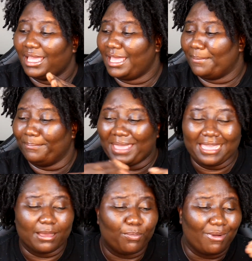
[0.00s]
and
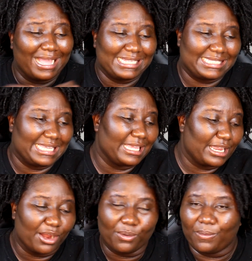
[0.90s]
makeup wise,
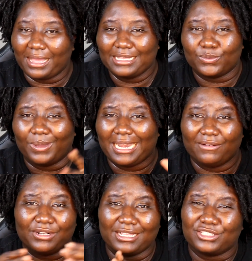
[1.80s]
skincare wise,
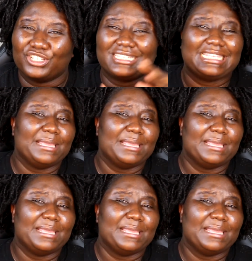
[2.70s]
whatever else, just